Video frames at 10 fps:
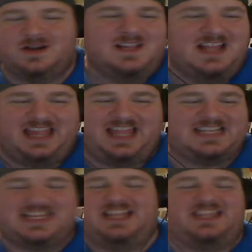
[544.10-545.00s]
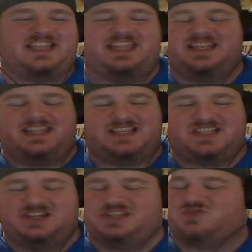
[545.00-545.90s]
And like I said, the, the, this
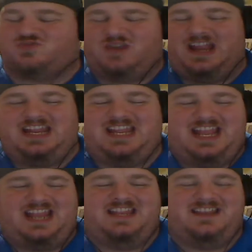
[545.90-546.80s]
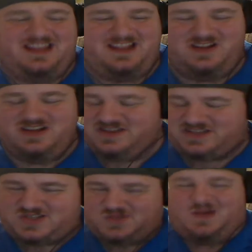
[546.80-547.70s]
song just radiated
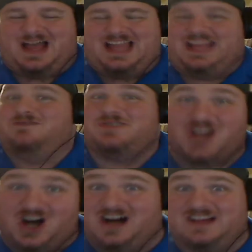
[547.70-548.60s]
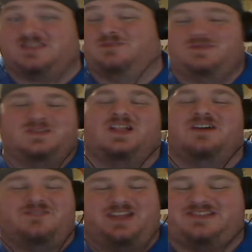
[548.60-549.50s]
swag, and it was awesome.
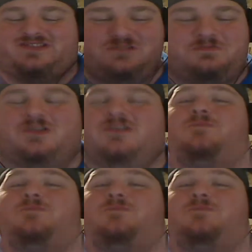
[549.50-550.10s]
Loved it. Super good.